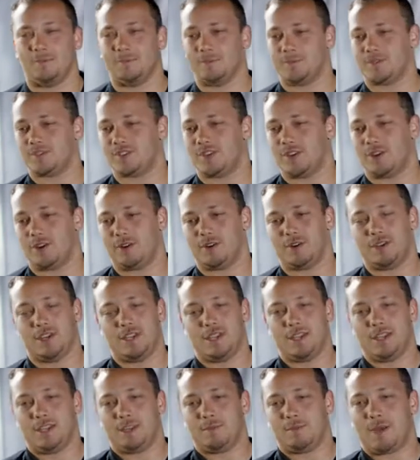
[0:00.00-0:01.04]
So
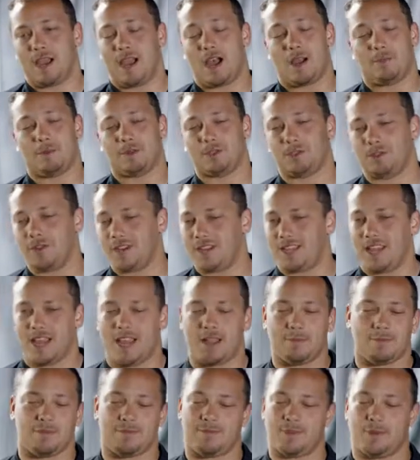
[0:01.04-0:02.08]
my opportunity
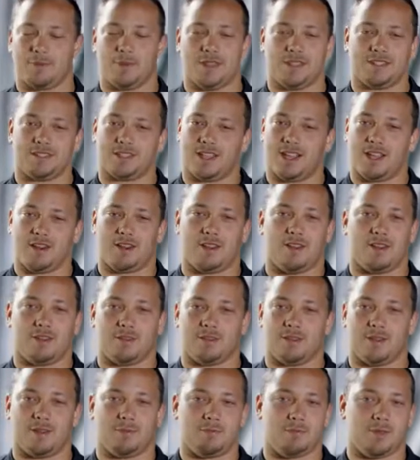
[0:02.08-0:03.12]
came a few weeks
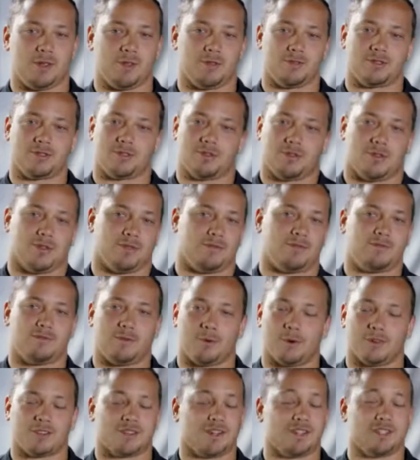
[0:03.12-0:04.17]
later. Scored
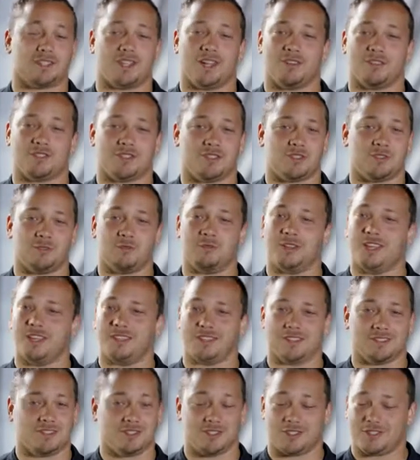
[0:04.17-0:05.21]
4 touchdowns in 2
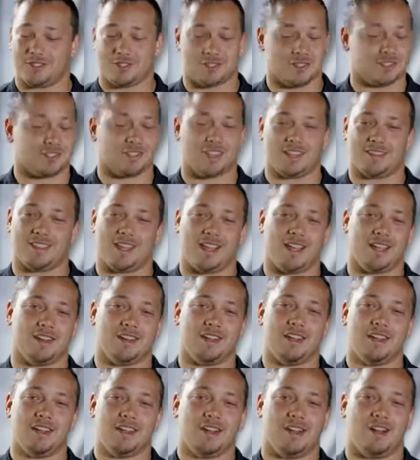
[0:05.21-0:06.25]
weeks, just like that.
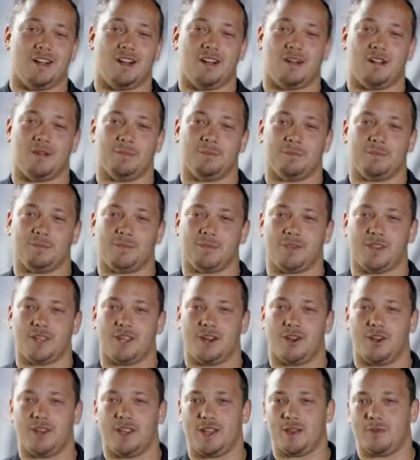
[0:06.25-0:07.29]

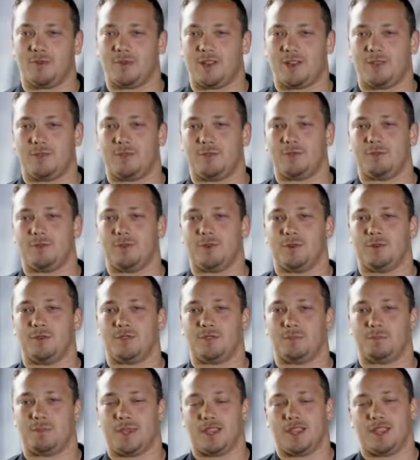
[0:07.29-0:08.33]
It
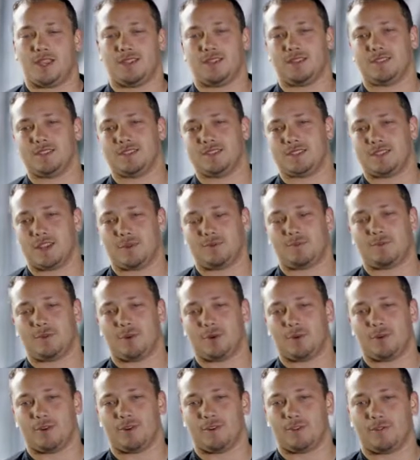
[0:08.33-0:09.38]
was a big step
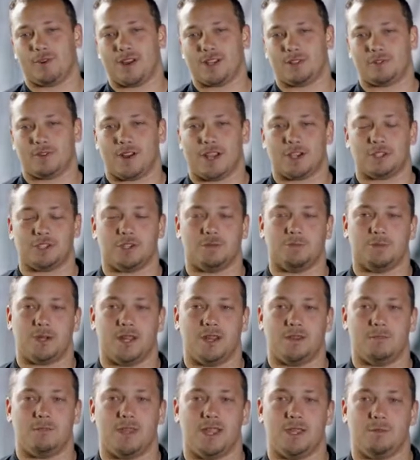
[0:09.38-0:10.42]
forward in the right direction,
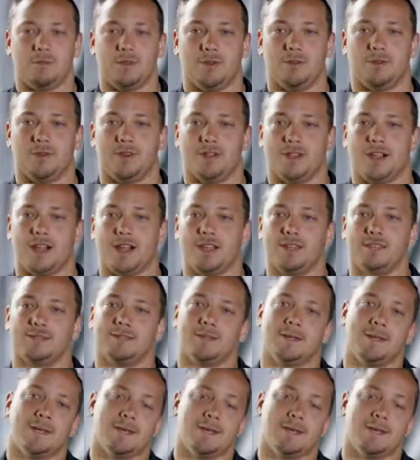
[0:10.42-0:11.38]
but it made me realize,